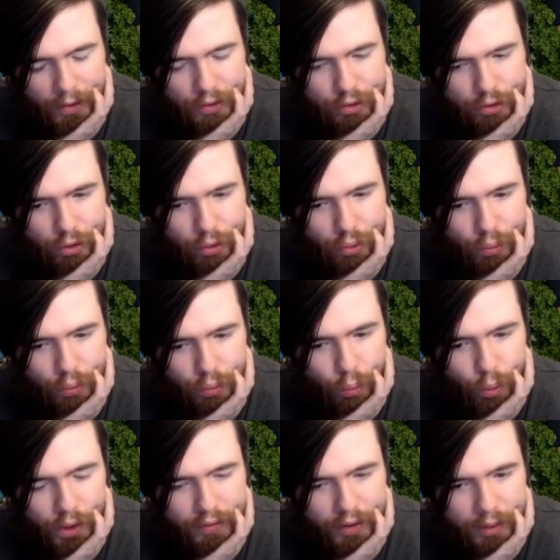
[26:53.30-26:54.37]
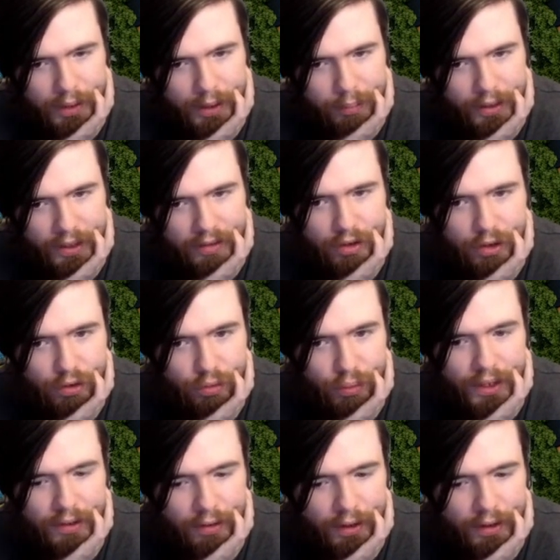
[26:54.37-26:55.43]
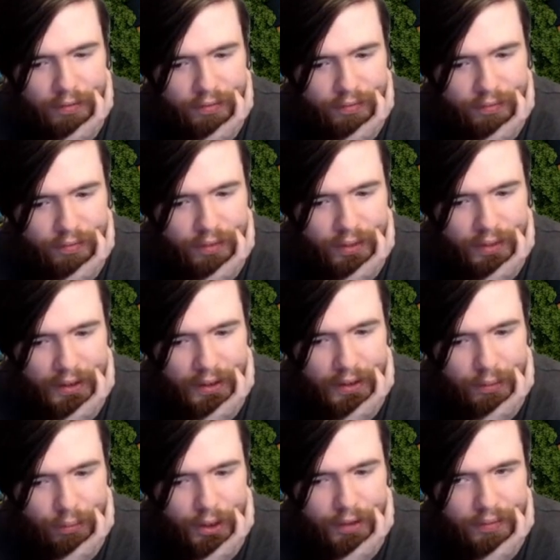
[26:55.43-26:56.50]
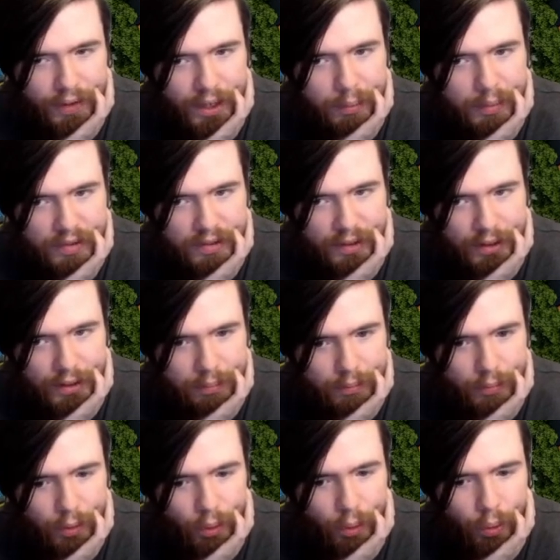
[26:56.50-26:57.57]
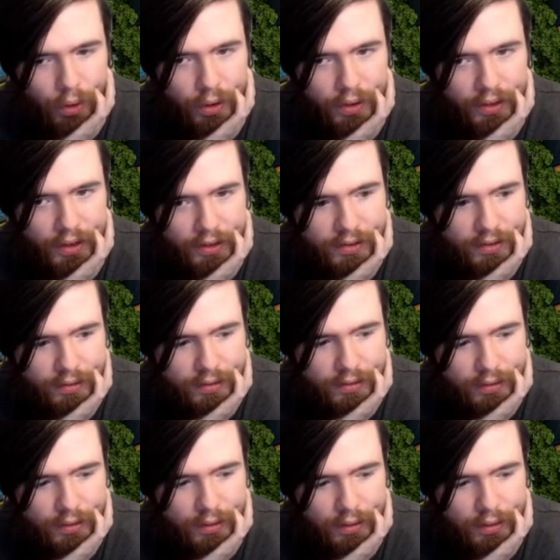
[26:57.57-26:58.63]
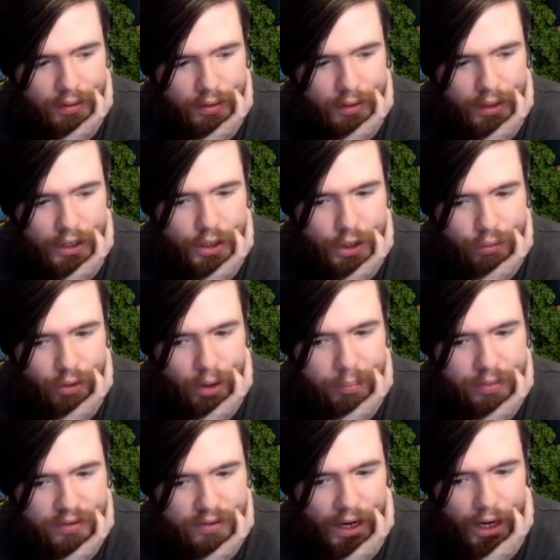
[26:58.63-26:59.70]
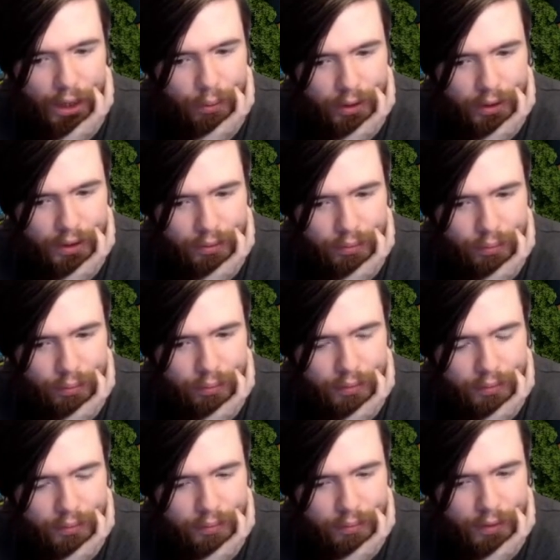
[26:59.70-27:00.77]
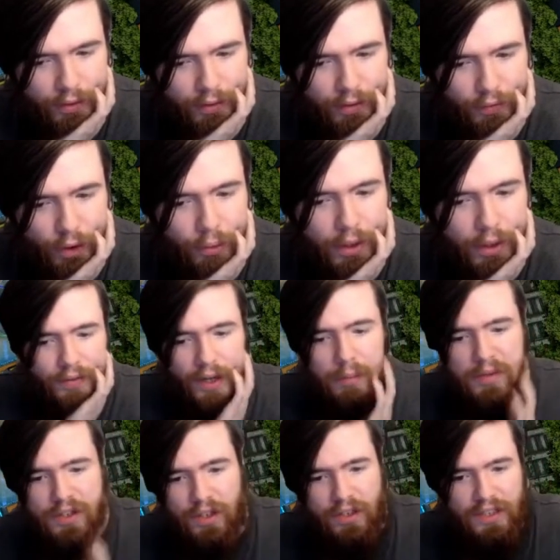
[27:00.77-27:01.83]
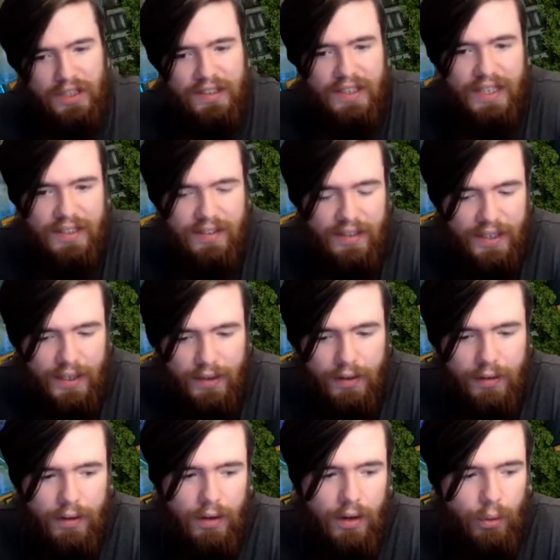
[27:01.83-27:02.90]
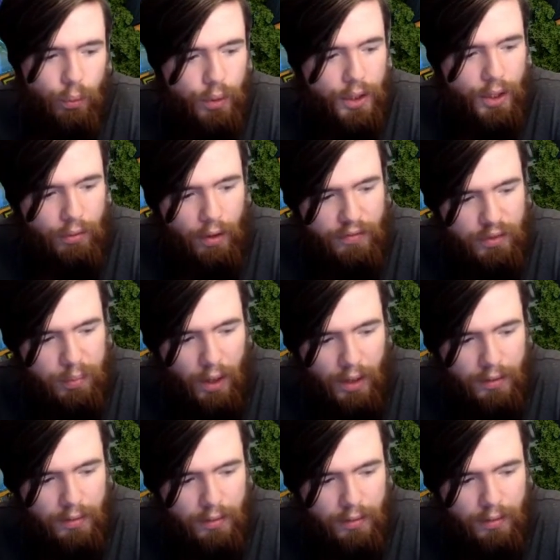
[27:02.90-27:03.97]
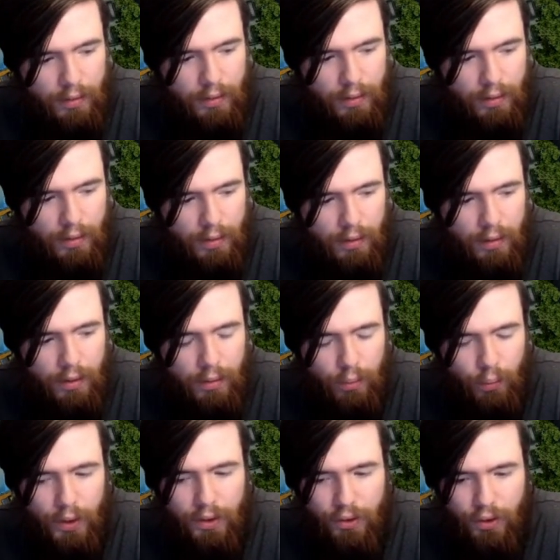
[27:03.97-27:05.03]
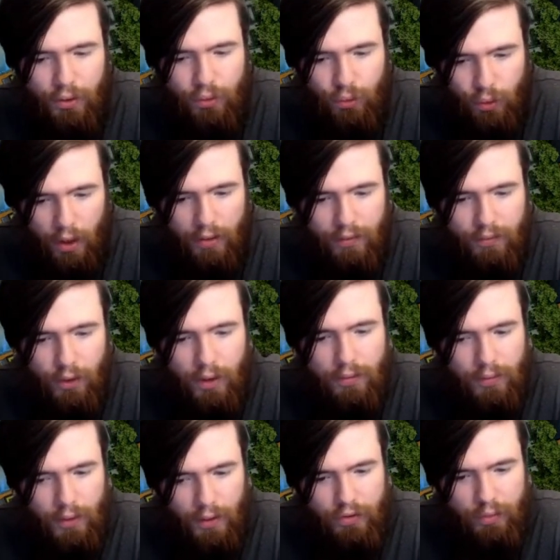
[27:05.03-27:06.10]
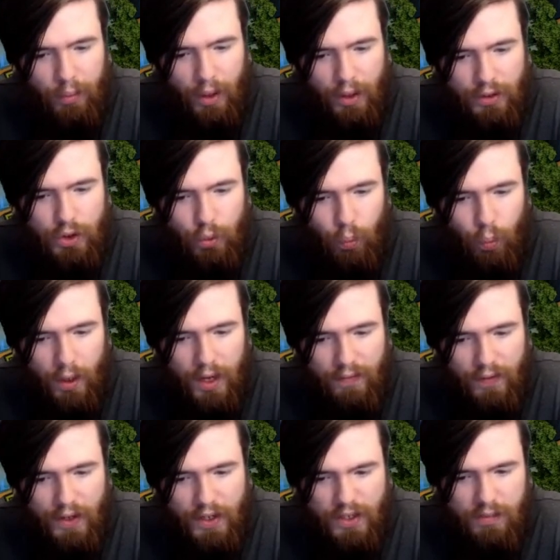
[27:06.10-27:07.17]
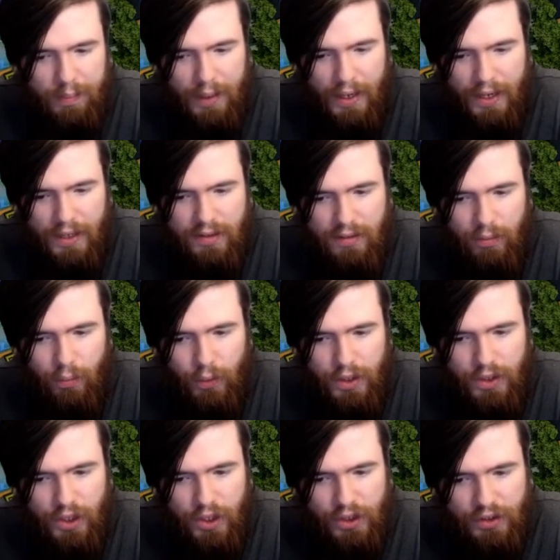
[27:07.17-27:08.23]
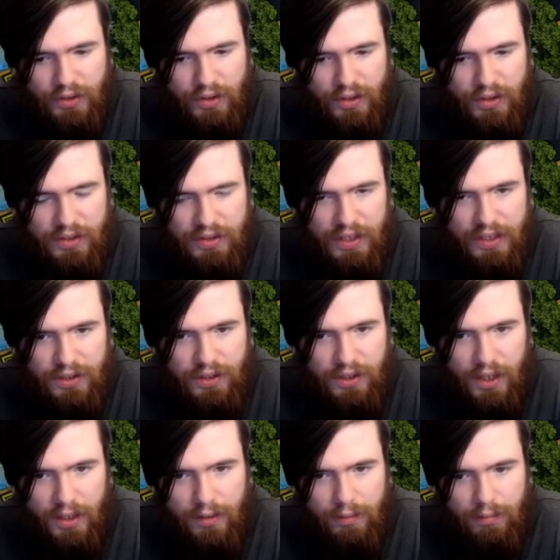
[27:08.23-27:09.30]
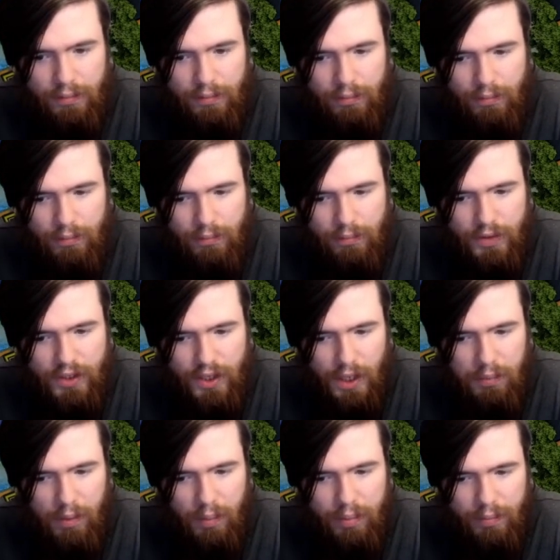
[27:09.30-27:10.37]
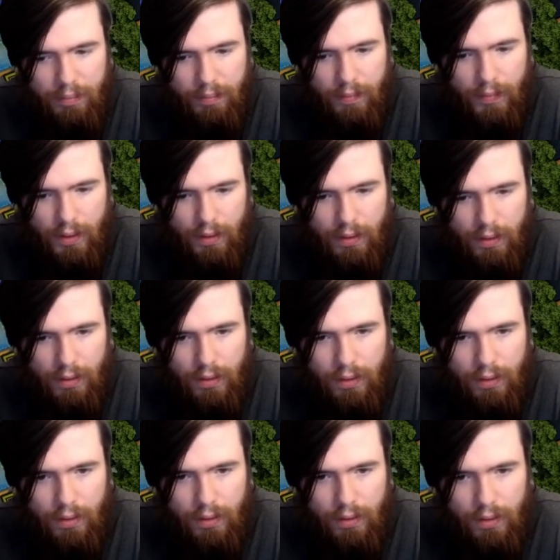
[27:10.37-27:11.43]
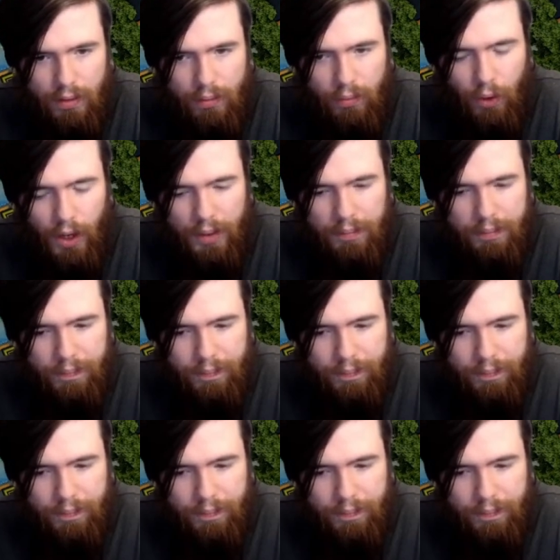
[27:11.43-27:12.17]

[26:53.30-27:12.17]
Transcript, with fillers: So one of our main plays, because right, if the Rite of Aramesir or this interrupts our, if our Aramesir essentially gets negated, we're in a rough spot. We're in a rough, rough, rough spot. So what I think is best, we just set, set, set them up, right?